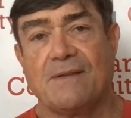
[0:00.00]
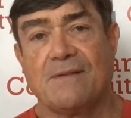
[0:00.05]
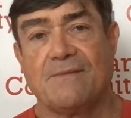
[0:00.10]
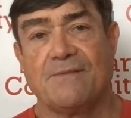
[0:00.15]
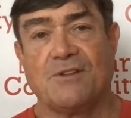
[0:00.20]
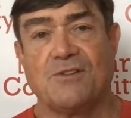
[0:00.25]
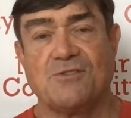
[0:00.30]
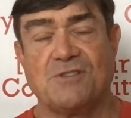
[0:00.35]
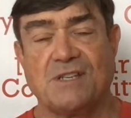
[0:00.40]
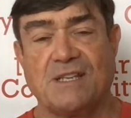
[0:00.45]

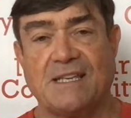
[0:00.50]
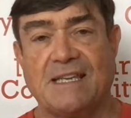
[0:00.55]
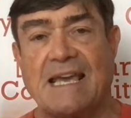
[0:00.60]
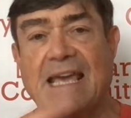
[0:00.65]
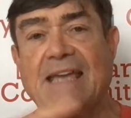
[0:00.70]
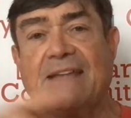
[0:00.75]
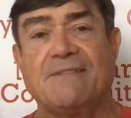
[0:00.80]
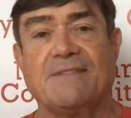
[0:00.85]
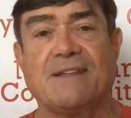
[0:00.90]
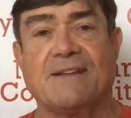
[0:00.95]
there's a
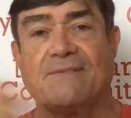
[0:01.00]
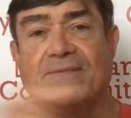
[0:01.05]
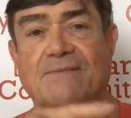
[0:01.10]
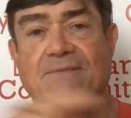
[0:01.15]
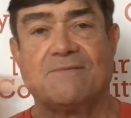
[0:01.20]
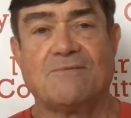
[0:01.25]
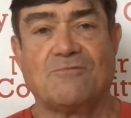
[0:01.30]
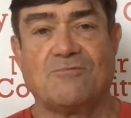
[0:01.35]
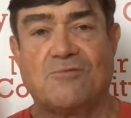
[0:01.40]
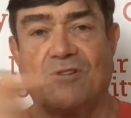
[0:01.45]
gate that
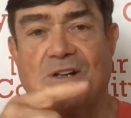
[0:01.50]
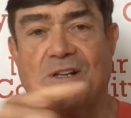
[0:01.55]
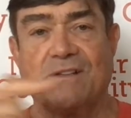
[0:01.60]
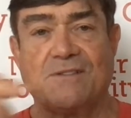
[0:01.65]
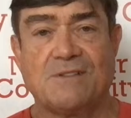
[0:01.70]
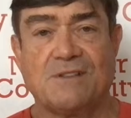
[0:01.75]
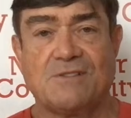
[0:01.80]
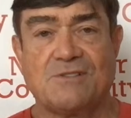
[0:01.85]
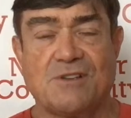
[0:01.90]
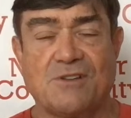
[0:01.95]

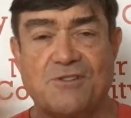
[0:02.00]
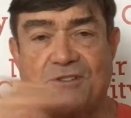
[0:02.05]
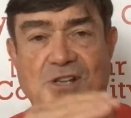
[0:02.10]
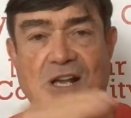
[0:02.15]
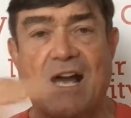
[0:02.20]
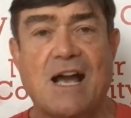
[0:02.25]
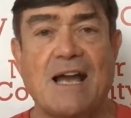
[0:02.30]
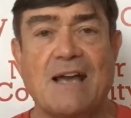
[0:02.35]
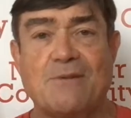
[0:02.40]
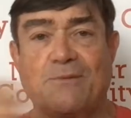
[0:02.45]
runs, so there's a
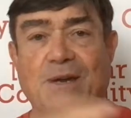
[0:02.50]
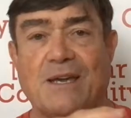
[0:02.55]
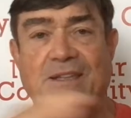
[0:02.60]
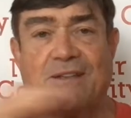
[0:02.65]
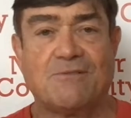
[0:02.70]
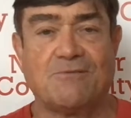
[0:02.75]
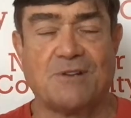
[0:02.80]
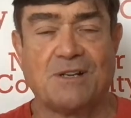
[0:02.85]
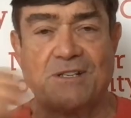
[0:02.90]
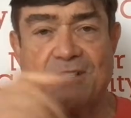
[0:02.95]
highway
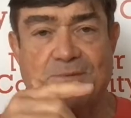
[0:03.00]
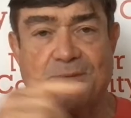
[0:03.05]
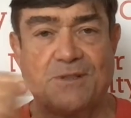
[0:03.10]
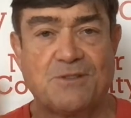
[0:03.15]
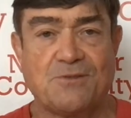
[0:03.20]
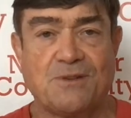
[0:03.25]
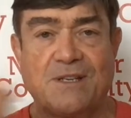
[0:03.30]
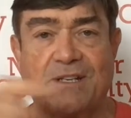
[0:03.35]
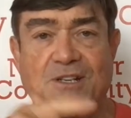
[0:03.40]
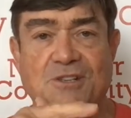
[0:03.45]
that runs
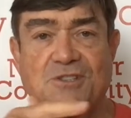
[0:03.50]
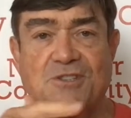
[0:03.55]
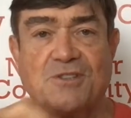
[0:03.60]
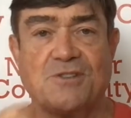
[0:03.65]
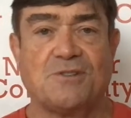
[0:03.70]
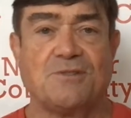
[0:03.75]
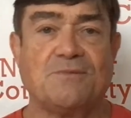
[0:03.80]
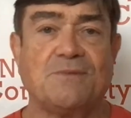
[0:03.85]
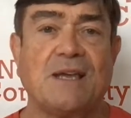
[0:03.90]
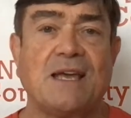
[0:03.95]
between those
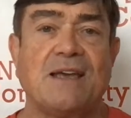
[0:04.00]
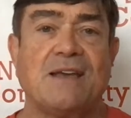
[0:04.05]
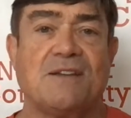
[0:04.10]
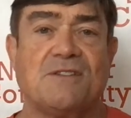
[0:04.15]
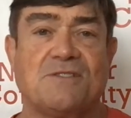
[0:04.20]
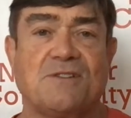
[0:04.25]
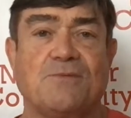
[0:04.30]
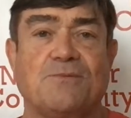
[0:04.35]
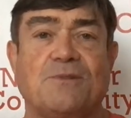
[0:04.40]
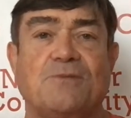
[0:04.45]
two.
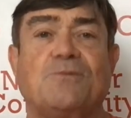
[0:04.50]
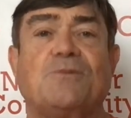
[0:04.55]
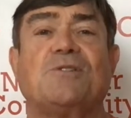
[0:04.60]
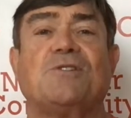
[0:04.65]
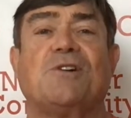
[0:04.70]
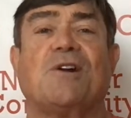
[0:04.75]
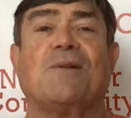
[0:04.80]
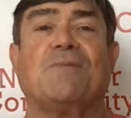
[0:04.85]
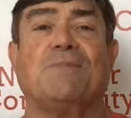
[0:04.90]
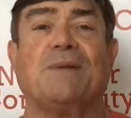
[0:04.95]
So when we're
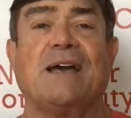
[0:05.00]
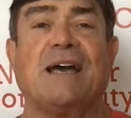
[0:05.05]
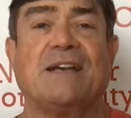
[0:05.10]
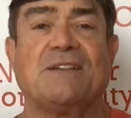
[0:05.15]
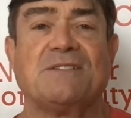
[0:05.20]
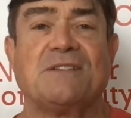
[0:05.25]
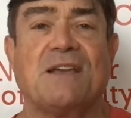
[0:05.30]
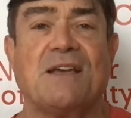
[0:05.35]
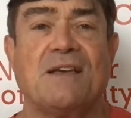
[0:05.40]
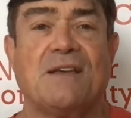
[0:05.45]
at our
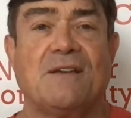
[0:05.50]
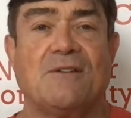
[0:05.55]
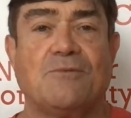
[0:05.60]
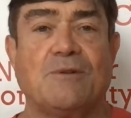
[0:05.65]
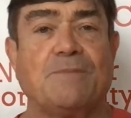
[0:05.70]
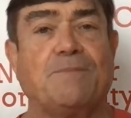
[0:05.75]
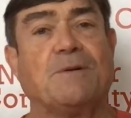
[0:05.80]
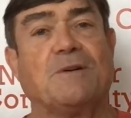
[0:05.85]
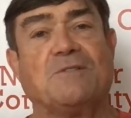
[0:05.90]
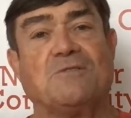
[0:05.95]
best,
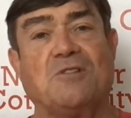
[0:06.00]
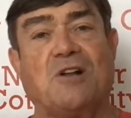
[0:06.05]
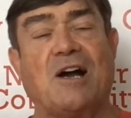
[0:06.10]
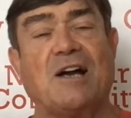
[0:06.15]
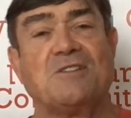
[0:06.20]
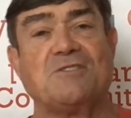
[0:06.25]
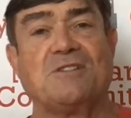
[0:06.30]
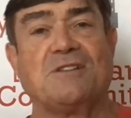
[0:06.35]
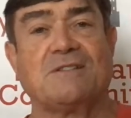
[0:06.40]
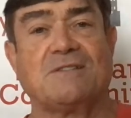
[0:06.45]
we put
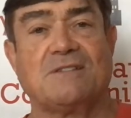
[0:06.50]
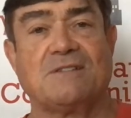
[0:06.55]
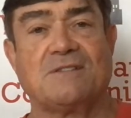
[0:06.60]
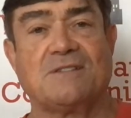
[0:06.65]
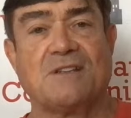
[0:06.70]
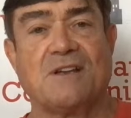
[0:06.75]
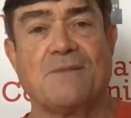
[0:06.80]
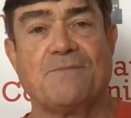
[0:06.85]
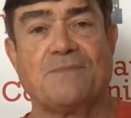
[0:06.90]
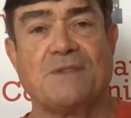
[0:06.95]
logic to
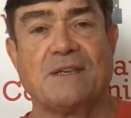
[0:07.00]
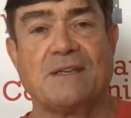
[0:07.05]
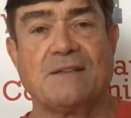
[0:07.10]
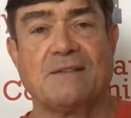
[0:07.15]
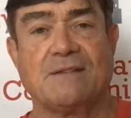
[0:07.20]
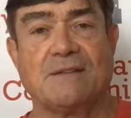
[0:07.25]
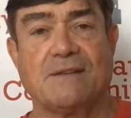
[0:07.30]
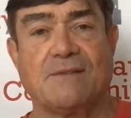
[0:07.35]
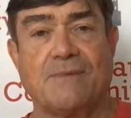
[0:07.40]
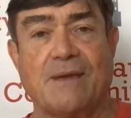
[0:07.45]

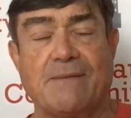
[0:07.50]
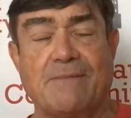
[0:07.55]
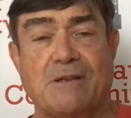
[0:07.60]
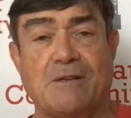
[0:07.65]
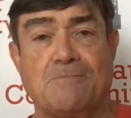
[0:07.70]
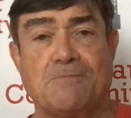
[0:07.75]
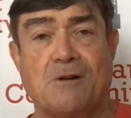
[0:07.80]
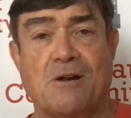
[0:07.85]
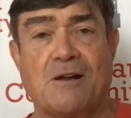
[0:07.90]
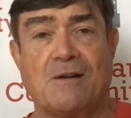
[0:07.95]
something, maybe
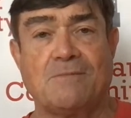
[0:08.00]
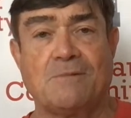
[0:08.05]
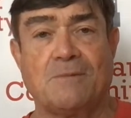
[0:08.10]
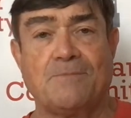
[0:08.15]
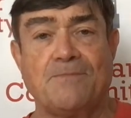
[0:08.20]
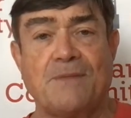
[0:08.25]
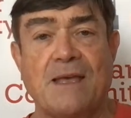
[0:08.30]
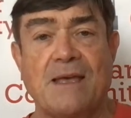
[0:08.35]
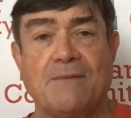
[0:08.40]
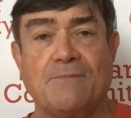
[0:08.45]
a
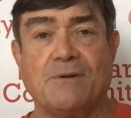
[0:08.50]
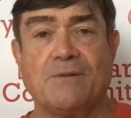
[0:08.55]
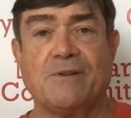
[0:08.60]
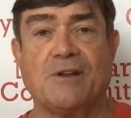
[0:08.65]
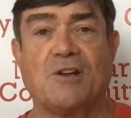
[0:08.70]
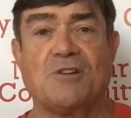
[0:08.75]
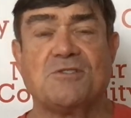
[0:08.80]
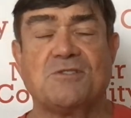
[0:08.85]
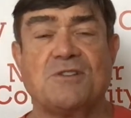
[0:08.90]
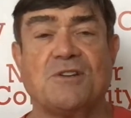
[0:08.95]
problem, but we
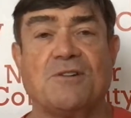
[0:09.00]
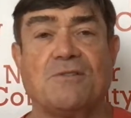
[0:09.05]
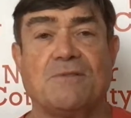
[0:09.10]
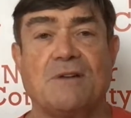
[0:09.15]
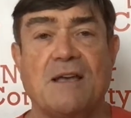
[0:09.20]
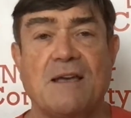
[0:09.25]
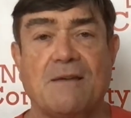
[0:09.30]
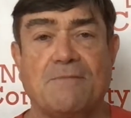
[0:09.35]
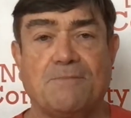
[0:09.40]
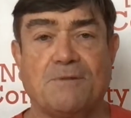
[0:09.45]

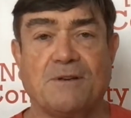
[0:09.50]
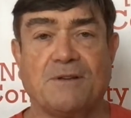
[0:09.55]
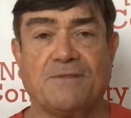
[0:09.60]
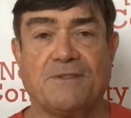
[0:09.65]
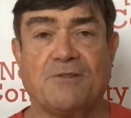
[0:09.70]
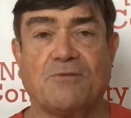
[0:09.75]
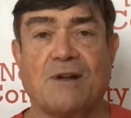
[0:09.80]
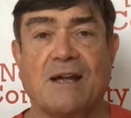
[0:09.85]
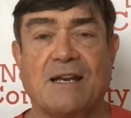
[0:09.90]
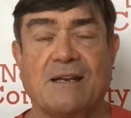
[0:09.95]
also put
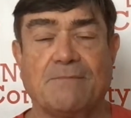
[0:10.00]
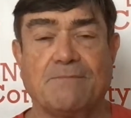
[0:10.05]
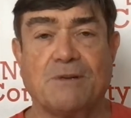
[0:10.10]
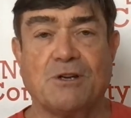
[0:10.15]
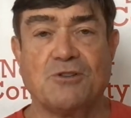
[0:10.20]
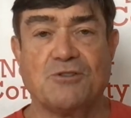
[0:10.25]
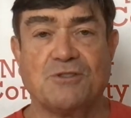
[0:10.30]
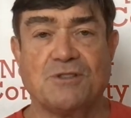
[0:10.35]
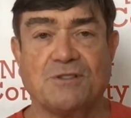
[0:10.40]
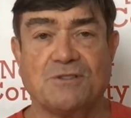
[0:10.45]
the right
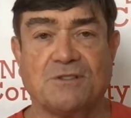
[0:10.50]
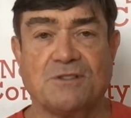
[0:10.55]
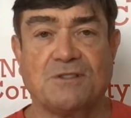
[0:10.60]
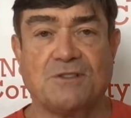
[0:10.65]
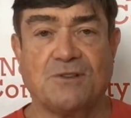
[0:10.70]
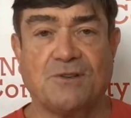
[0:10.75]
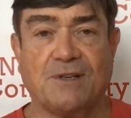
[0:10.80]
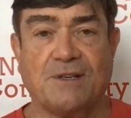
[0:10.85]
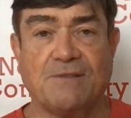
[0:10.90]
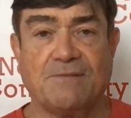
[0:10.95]
emotions
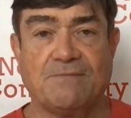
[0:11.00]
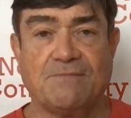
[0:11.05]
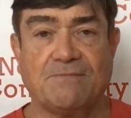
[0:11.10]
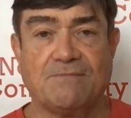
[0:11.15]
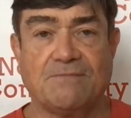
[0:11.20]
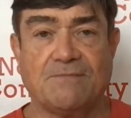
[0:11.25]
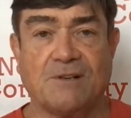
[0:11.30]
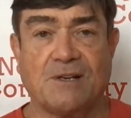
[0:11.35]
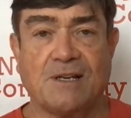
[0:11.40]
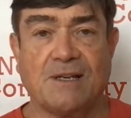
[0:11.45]
to it,
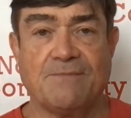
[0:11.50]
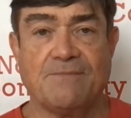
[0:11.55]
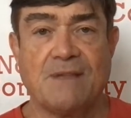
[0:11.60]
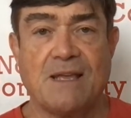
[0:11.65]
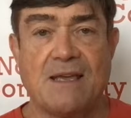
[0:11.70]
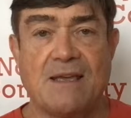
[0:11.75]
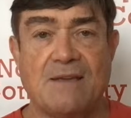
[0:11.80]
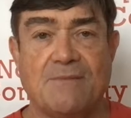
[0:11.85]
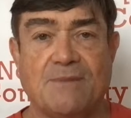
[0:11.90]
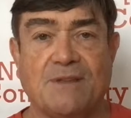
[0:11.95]
right?
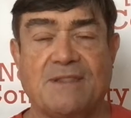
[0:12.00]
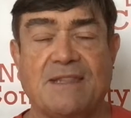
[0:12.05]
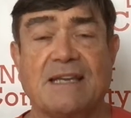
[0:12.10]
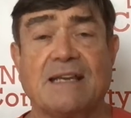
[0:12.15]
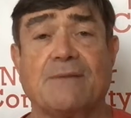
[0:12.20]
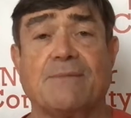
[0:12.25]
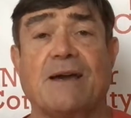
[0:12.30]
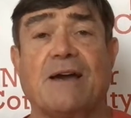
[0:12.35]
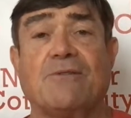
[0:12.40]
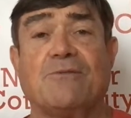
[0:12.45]
But
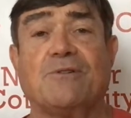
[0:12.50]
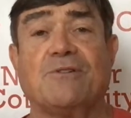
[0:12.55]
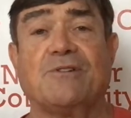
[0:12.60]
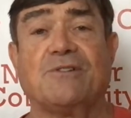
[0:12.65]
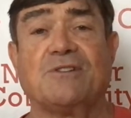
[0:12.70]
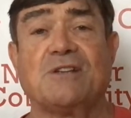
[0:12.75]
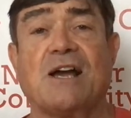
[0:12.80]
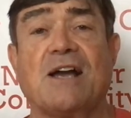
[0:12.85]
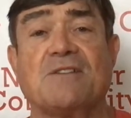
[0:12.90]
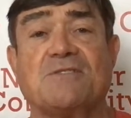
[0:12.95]
think about it, when we're
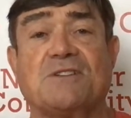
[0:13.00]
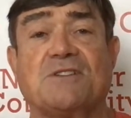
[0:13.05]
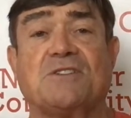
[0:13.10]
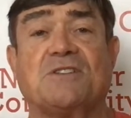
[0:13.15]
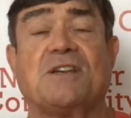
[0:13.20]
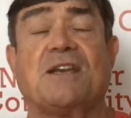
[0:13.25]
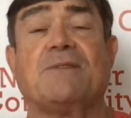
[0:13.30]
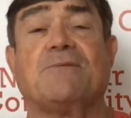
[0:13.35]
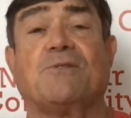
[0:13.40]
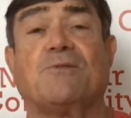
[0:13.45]
in toxic
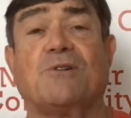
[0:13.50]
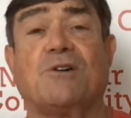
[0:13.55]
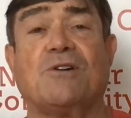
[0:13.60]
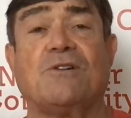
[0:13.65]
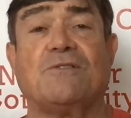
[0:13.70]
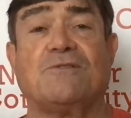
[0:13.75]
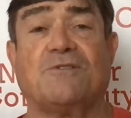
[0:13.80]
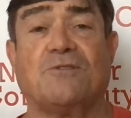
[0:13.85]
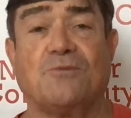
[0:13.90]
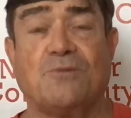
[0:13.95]
shame and we're
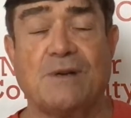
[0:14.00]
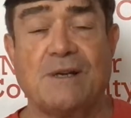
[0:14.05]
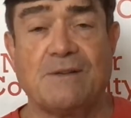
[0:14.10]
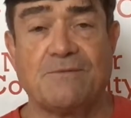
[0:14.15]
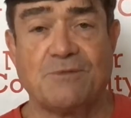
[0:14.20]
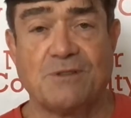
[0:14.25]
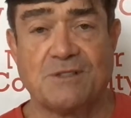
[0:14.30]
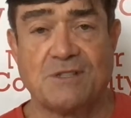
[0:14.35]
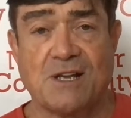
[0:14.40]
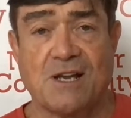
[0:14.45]

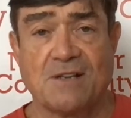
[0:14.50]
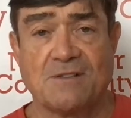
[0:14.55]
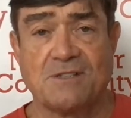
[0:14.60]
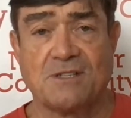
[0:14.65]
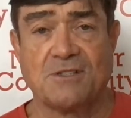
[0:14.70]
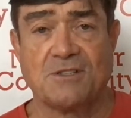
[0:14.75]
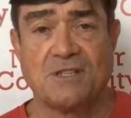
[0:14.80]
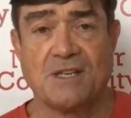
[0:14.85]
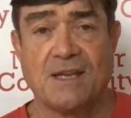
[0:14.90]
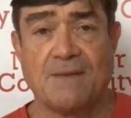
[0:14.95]
overwhelmed with
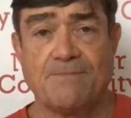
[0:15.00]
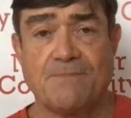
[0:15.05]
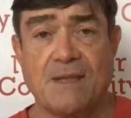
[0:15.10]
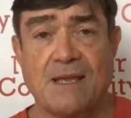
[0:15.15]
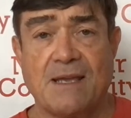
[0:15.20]
toxic shame,